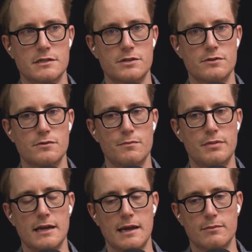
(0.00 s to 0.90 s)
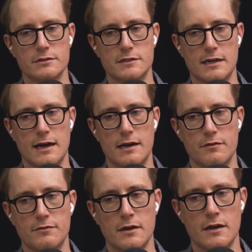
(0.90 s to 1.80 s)
to be able to kind
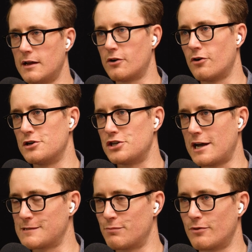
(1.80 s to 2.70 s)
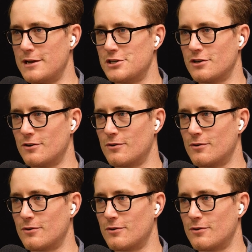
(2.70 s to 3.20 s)
of encourage exploration?